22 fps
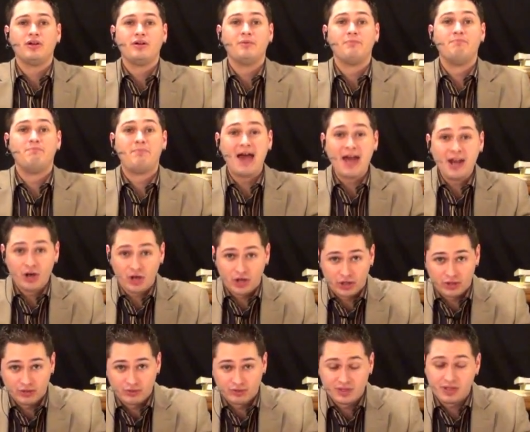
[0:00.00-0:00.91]

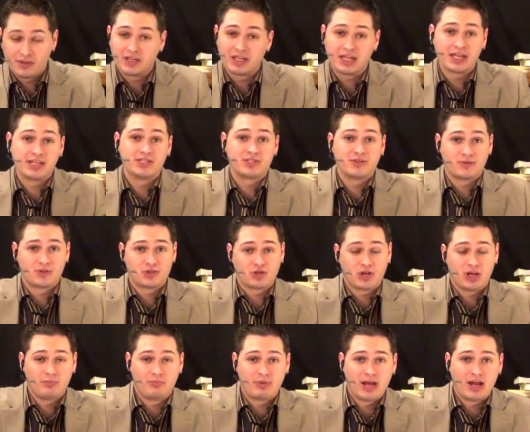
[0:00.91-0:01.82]
better than the kids of
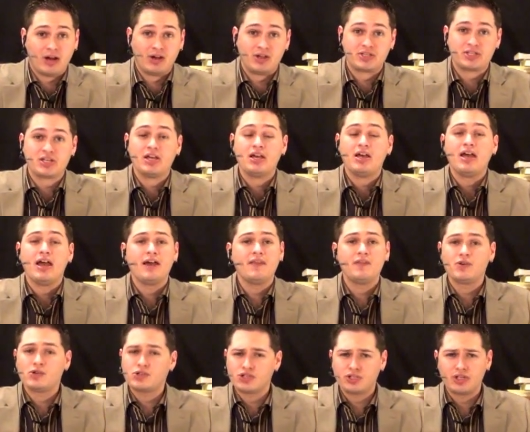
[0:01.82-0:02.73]
straight parents. And
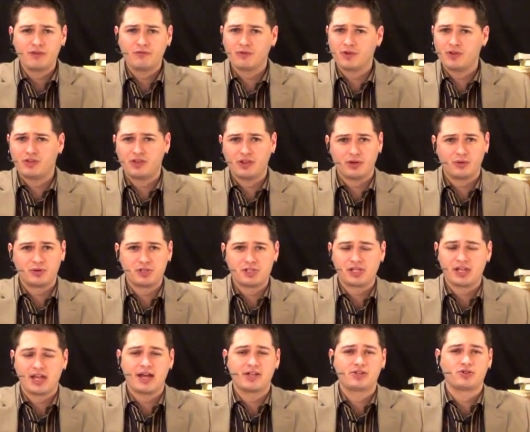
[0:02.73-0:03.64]
there's different theories
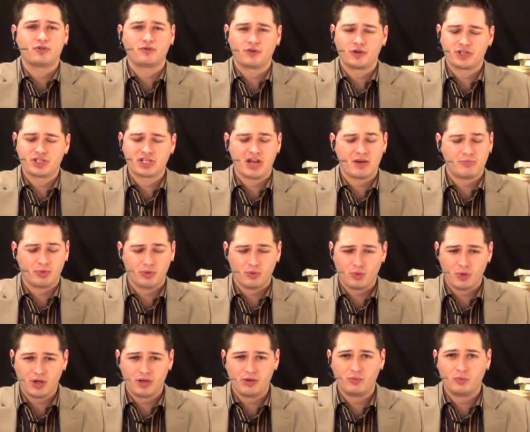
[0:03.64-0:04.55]
to that. So for example,
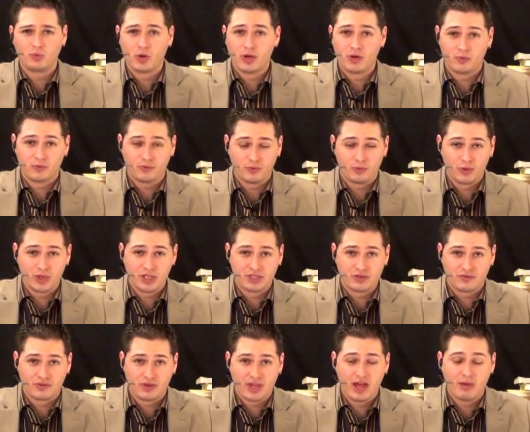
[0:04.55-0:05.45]
one
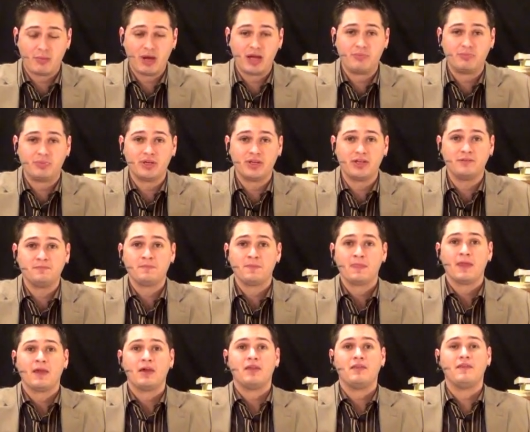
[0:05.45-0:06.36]
reason for that might be
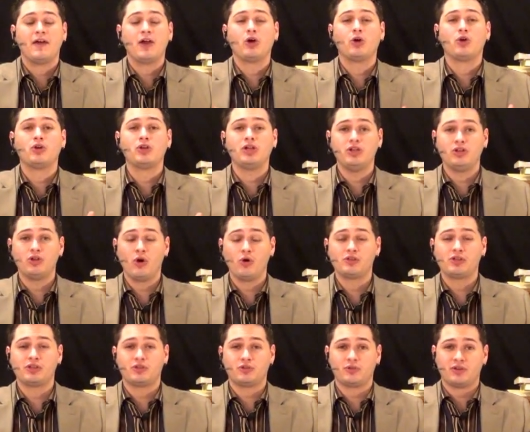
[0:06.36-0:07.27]
they already know
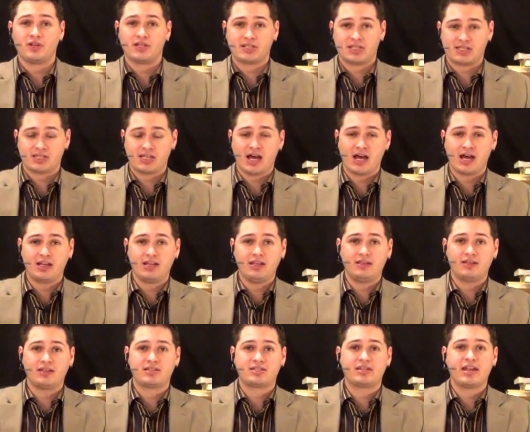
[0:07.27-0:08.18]
that they're in a society
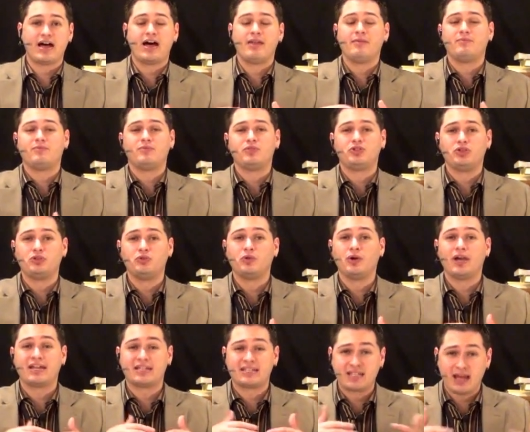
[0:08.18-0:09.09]
that's not too
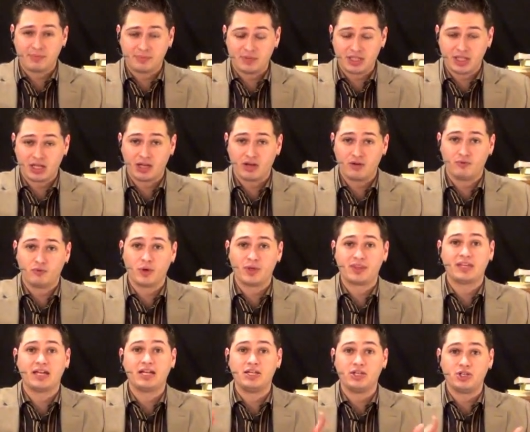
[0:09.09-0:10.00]
accepting of
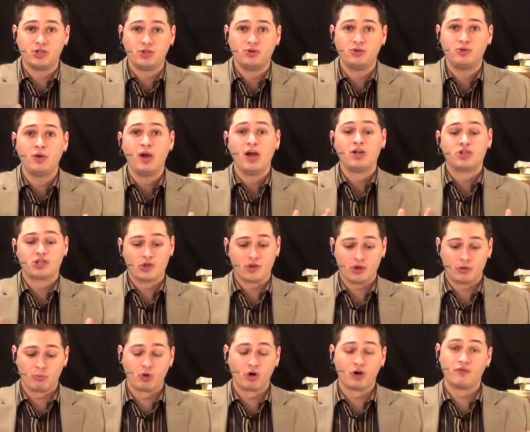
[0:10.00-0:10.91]
what they do, so
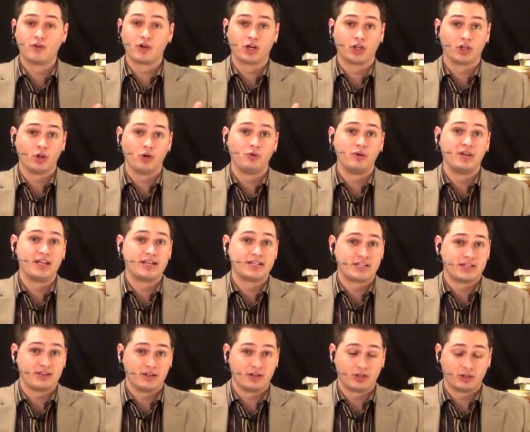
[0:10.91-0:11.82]
they're more of a
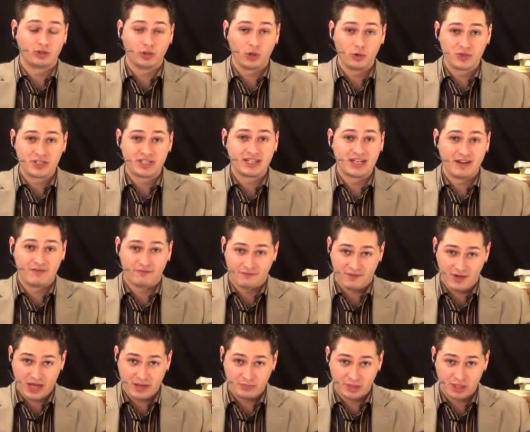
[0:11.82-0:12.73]
close-knit
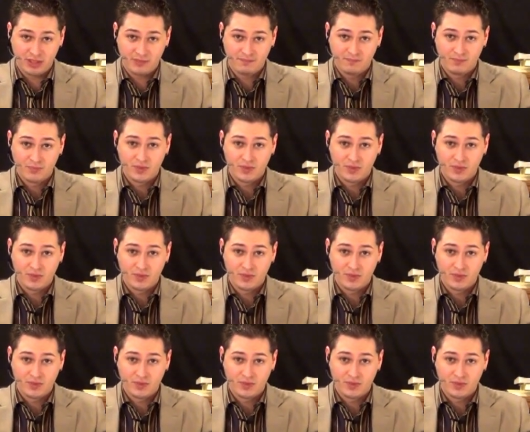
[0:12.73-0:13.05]
family,